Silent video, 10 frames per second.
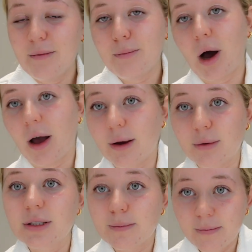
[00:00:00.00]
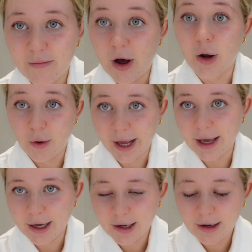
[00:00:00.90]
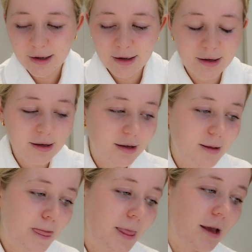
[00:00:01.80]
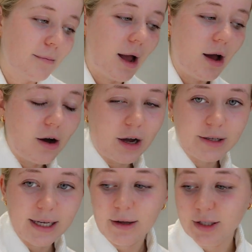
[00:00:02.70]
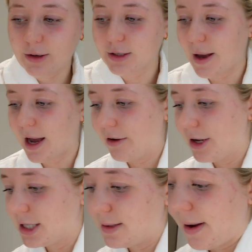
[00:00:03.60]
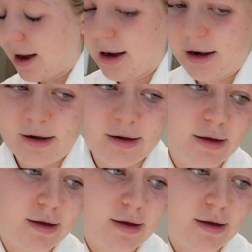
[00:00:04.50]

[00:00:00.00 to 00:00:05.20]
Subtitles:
But it was annoying. My heart goes out to you as parents, but